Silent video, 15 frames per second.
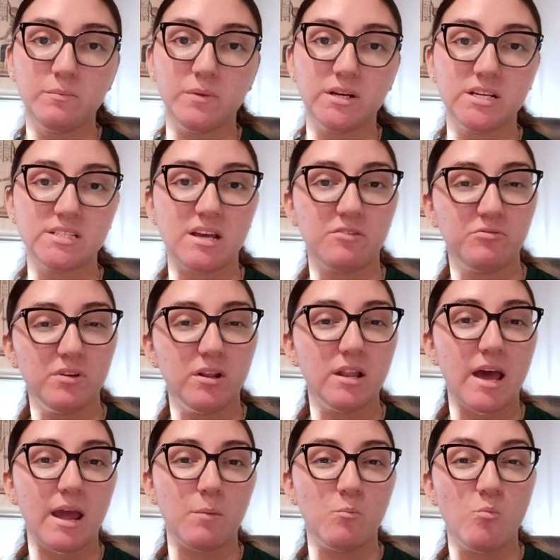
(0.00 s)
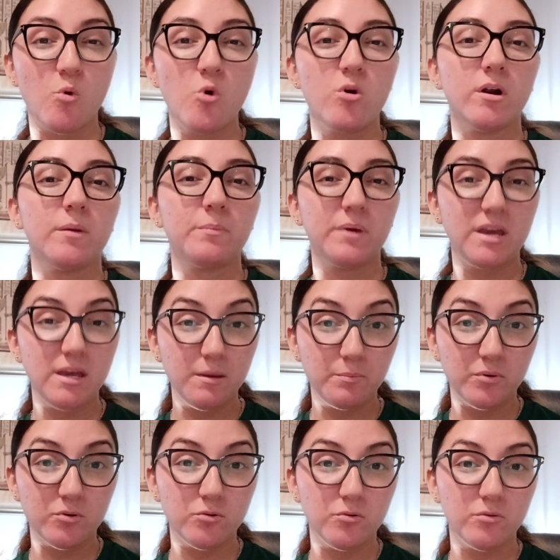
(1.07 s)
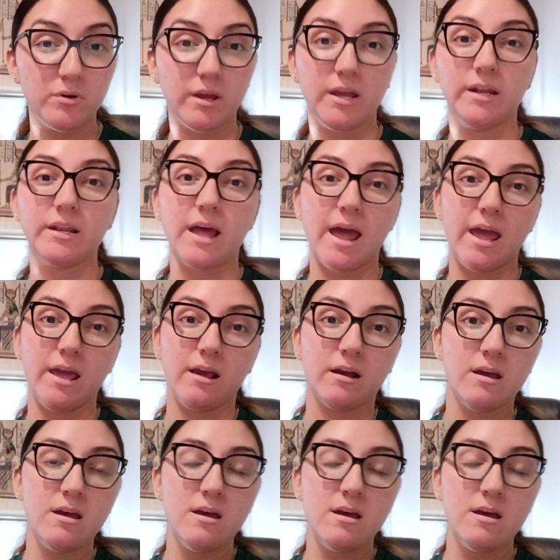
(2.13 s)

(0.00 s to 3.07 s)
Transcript: because I feel like more people in like